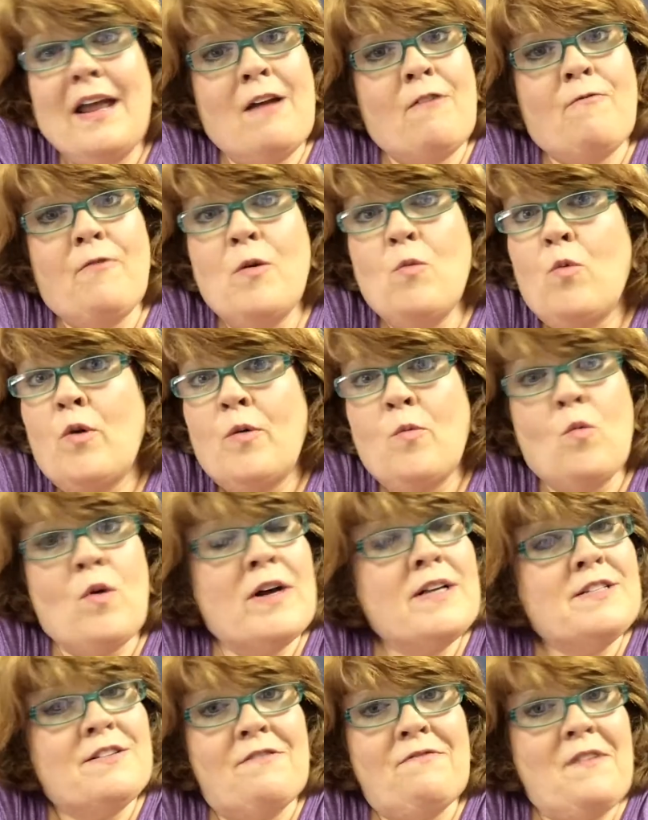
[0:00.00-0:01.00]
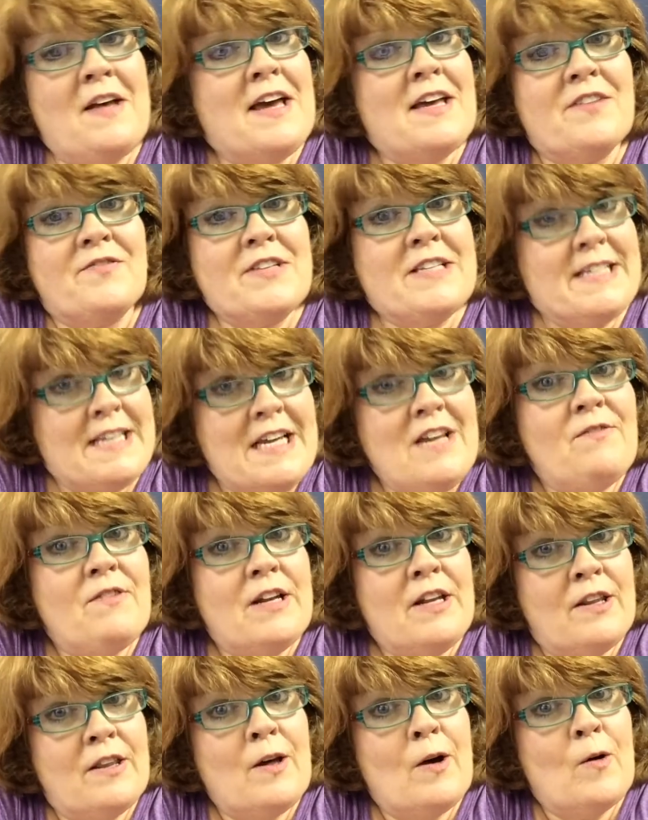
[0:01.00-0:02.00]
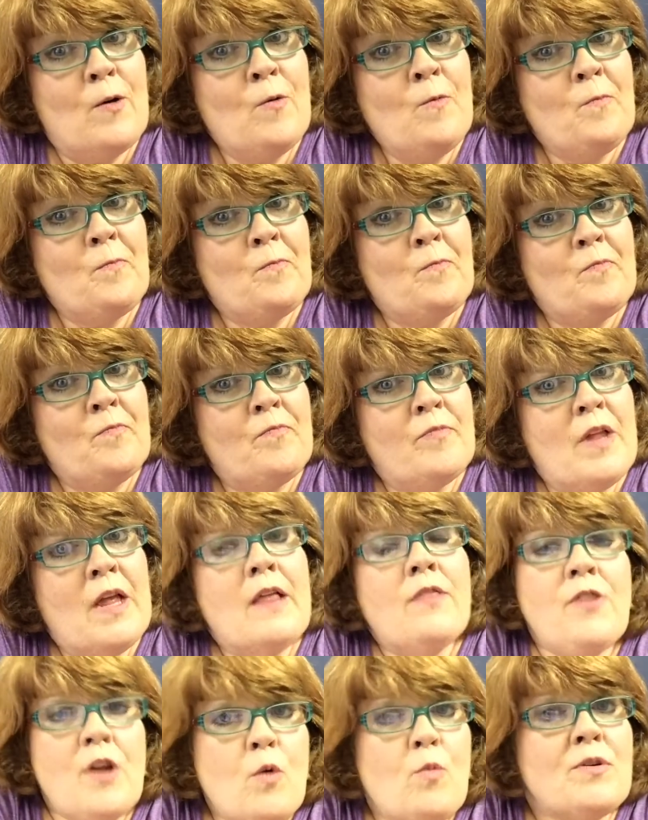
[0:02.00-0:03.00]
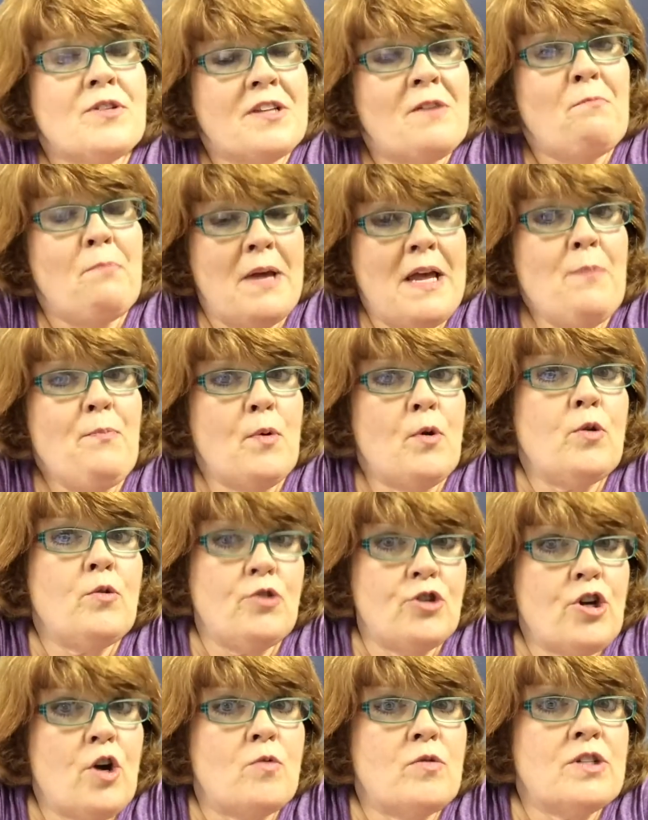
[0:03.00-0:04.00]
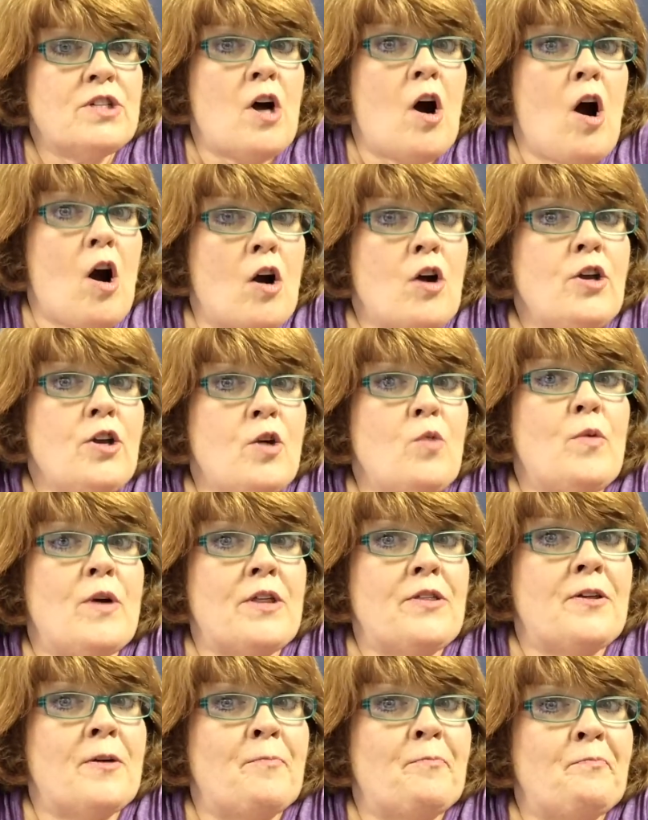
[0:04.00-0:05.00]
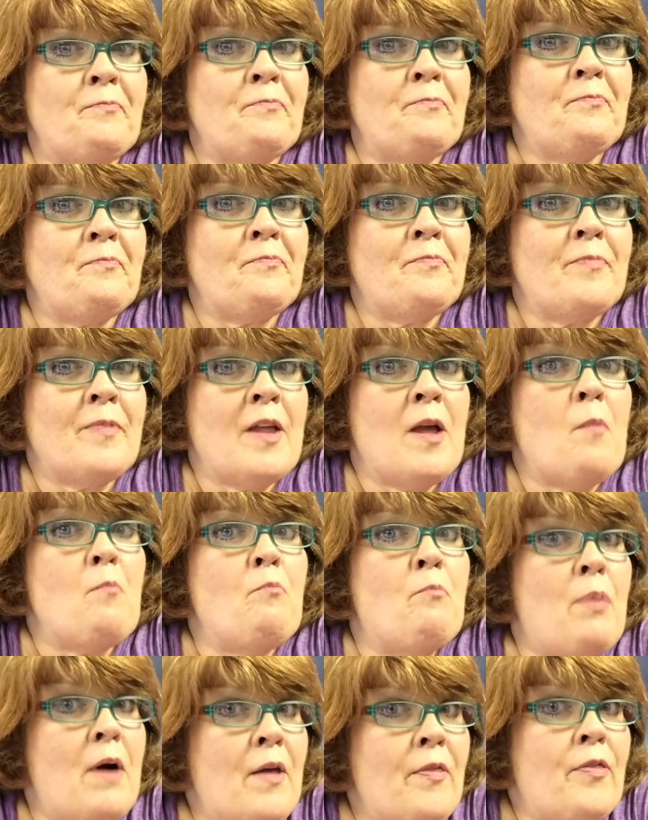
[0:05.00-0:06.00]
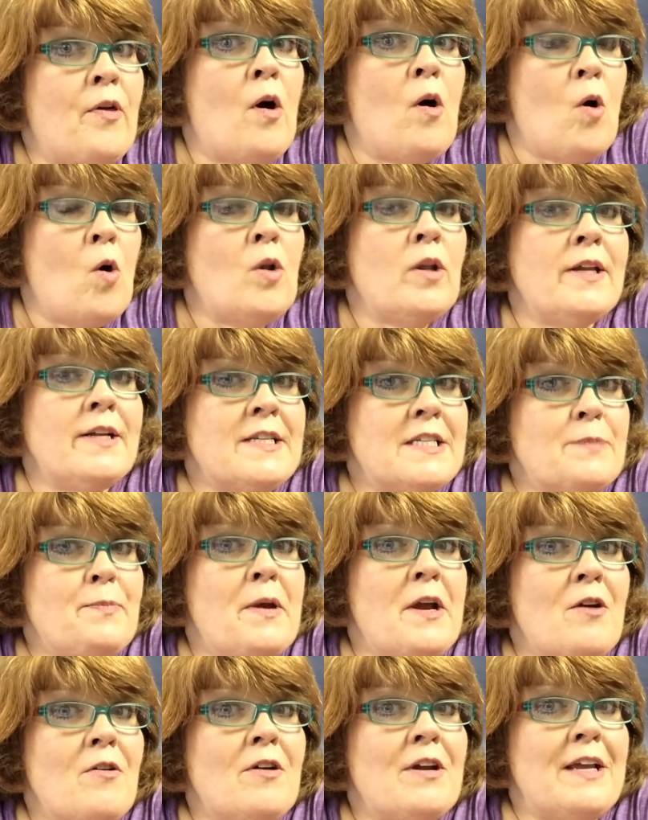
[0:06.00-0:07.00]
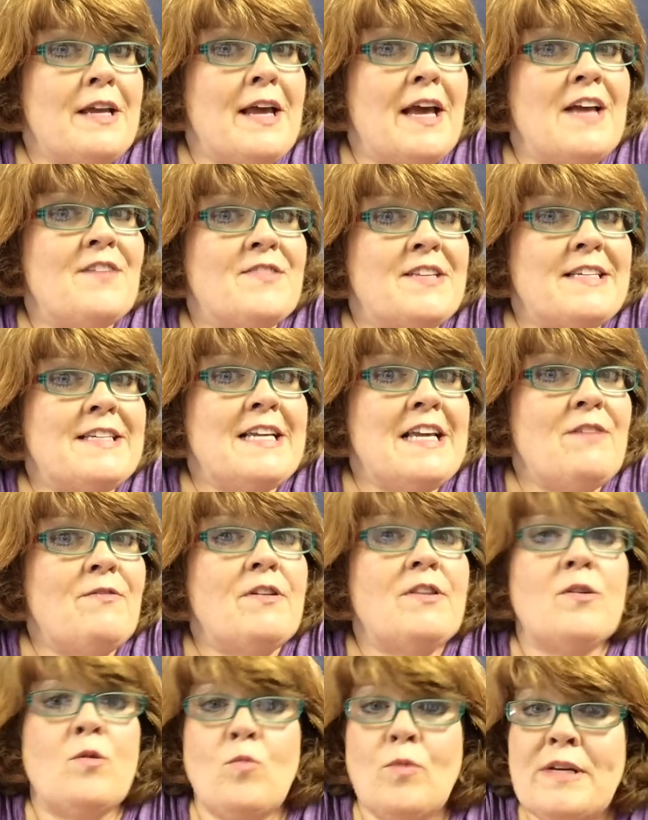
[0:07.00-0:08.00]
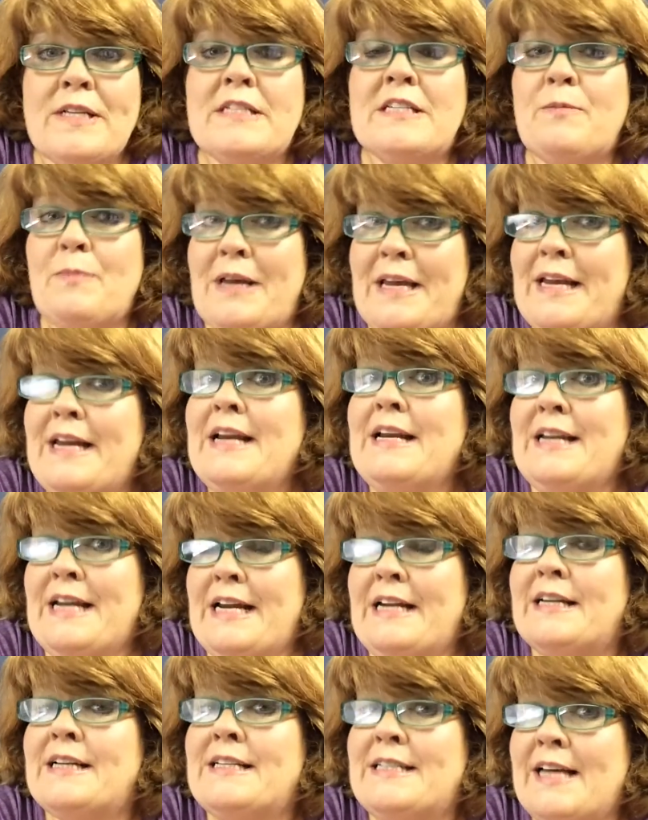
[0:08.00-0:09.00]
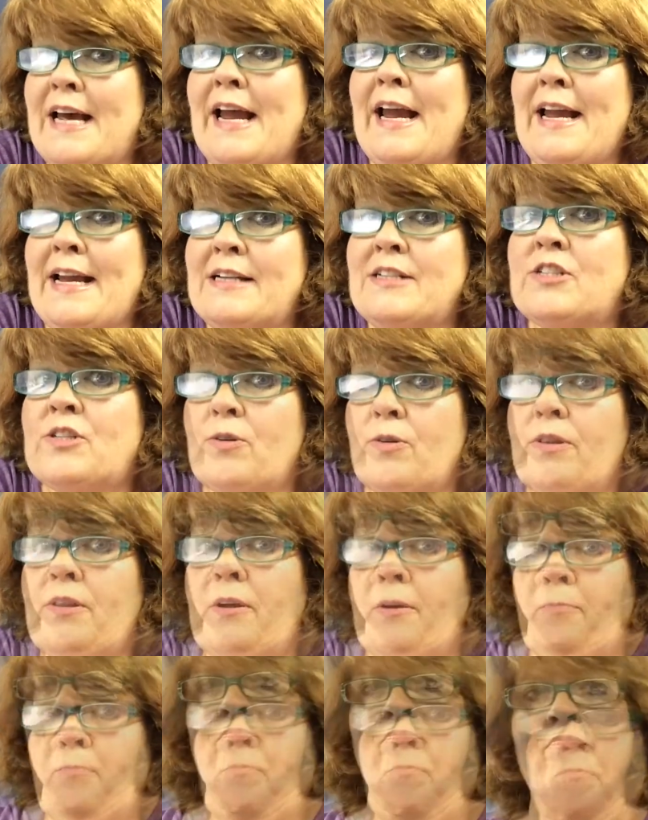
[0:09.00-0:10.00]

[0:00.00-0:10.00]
everyone was a fan of Stephen, though. There were some people who chose to argue with him. But the Holy Spirit gave Stephen the wisdom he needed to answer them.